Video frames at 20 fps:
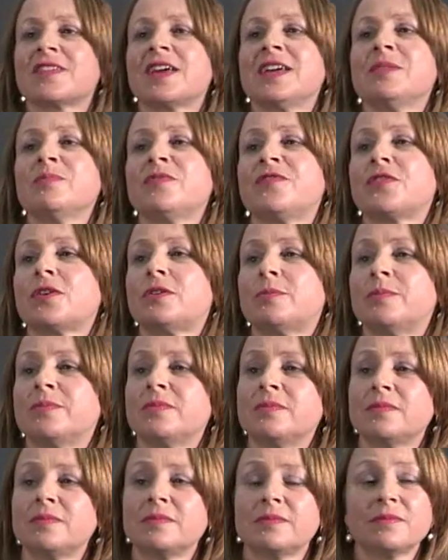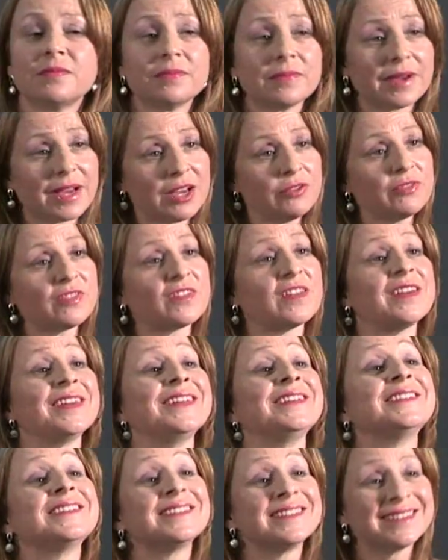came from
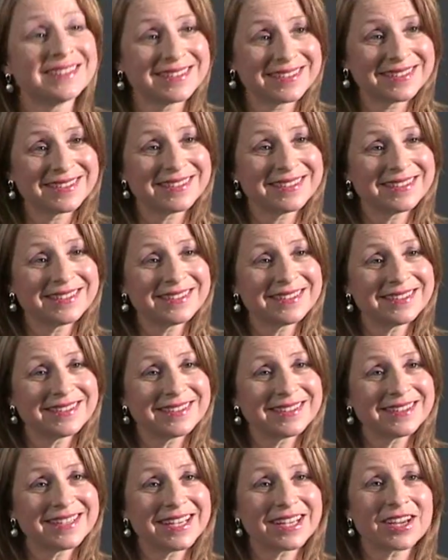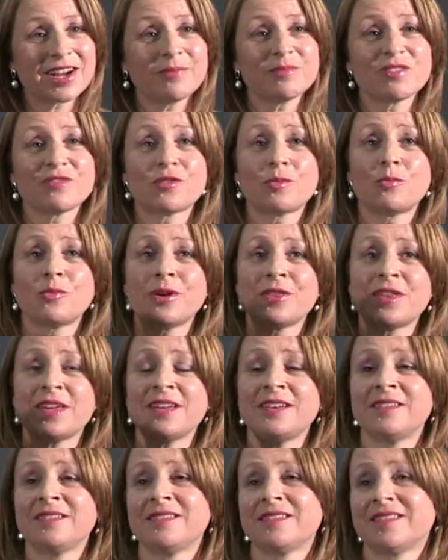outside. It comes from
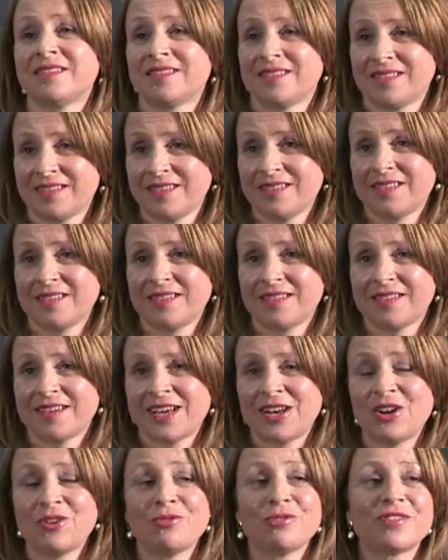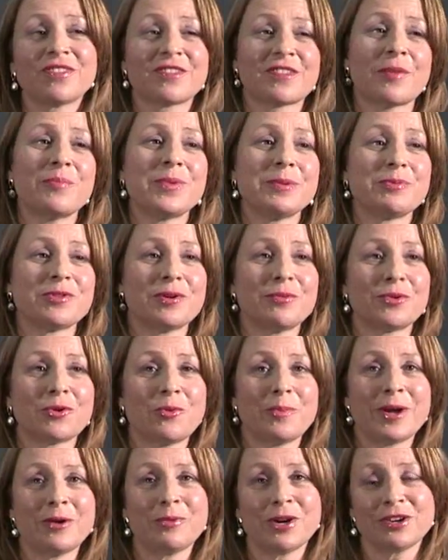within. And I noticed that some people that were
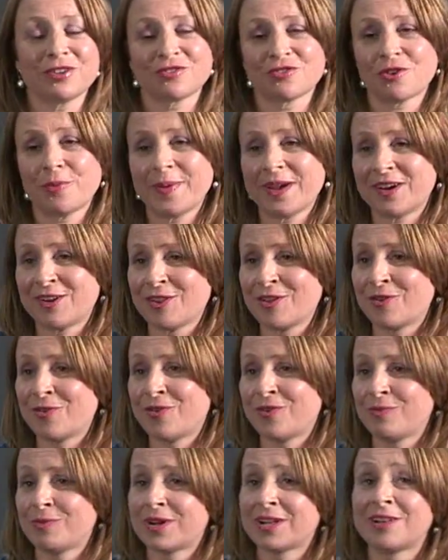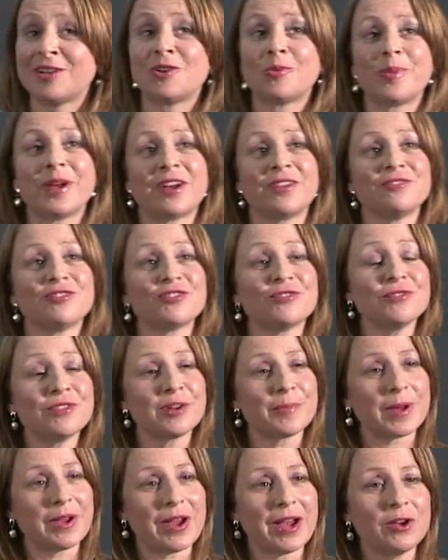on my workshop earlier on were a little bit unsure
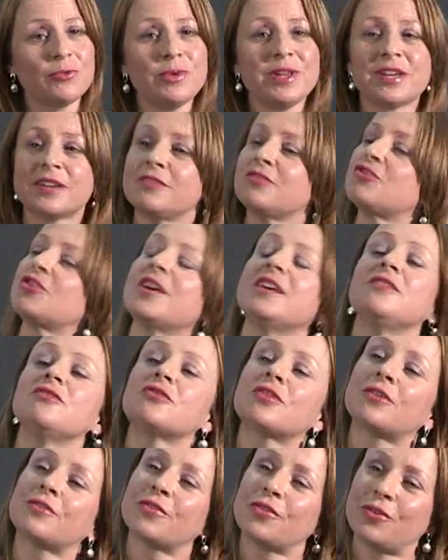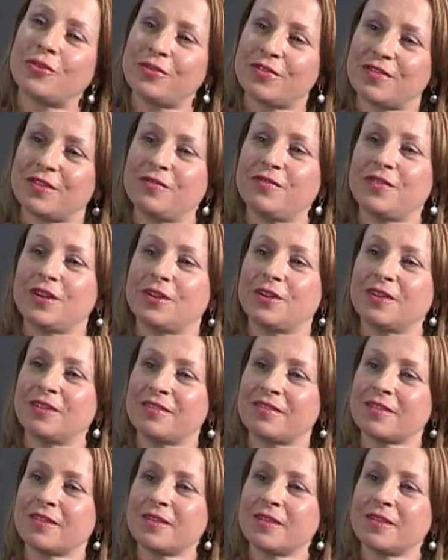about how we can change our thoughts and feelings,